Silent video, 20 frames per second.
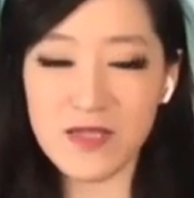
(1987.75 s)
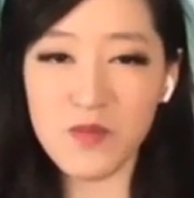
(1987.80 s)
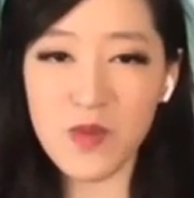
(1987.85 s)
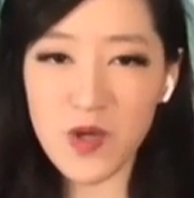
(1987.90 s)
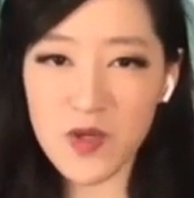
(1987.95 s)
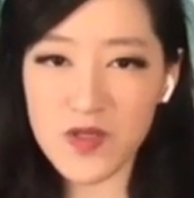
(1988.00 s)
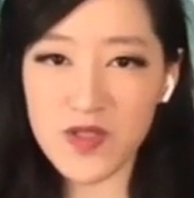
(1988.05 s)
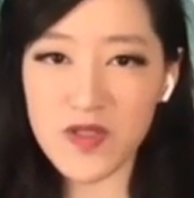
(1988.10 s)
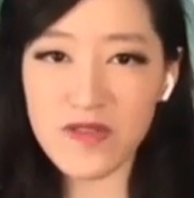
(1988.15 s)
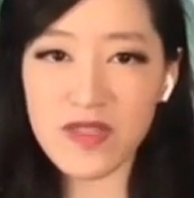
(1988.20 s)

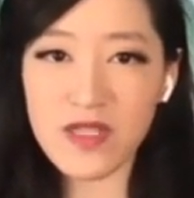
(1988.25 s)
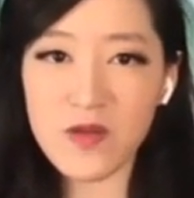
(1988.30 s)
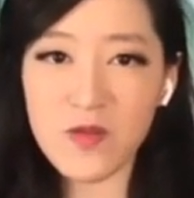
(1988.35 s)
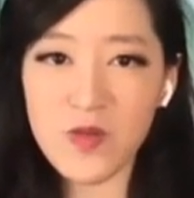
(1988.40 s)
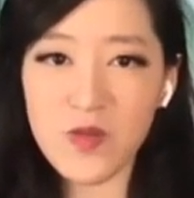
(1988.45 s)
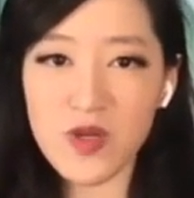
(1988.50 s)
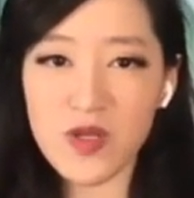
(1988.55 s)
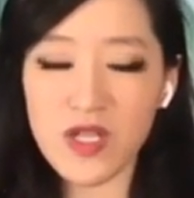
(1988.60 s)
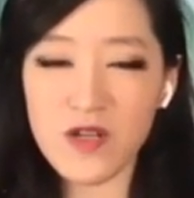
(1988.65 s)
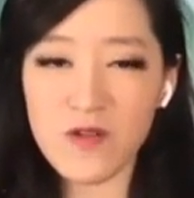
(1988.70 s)
most of
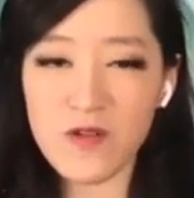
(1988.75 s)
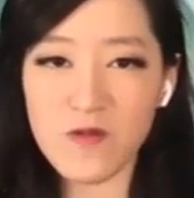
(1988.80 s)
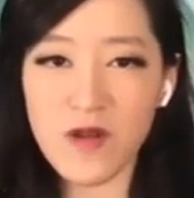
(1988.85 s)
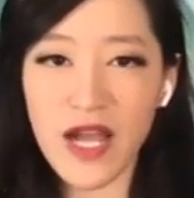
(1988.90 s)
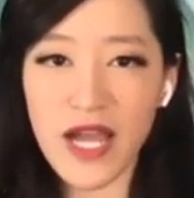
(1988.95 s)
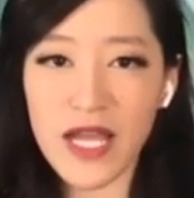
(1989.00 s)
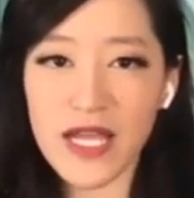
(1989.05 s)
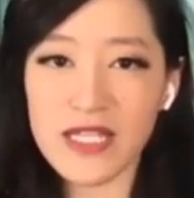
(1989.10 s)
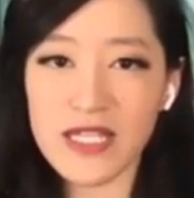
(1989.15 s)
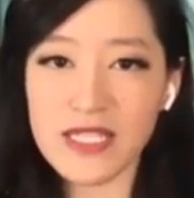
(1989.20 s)
them will
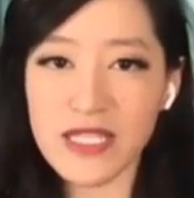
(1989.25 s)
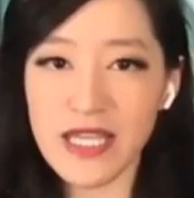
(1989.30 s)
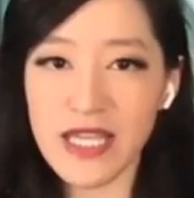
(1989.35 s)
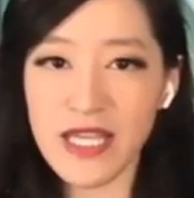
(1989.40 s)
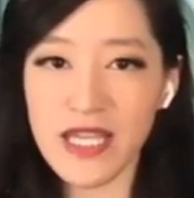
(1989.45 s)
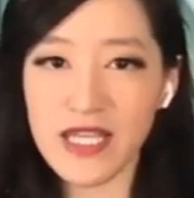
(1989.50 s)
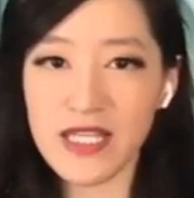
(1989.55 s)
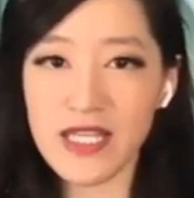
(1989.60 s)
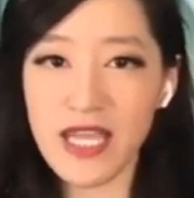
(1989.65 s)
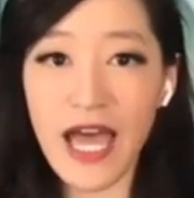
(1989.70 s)
arise
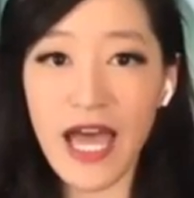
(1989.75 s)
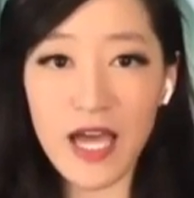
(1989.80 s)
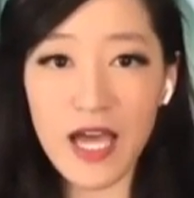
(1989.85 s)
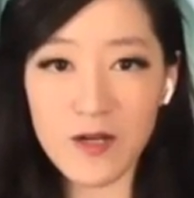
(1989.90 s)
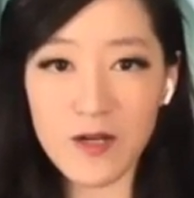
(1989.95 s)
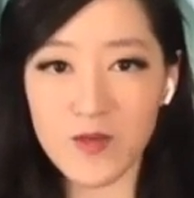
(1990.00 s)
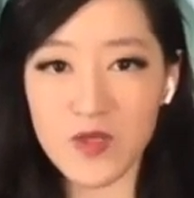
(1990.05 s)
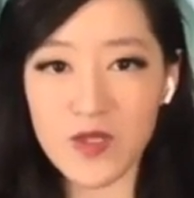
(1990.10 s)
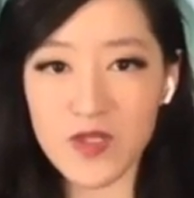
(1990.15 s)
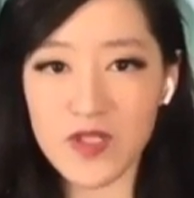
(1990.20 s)
in
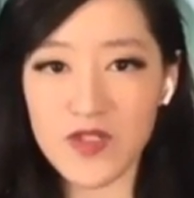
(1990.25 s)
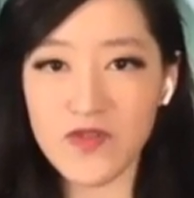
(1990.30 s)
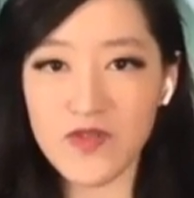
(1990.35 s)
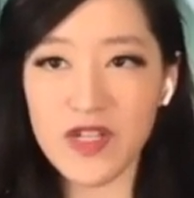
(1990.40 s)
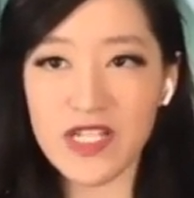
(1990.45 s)
animals.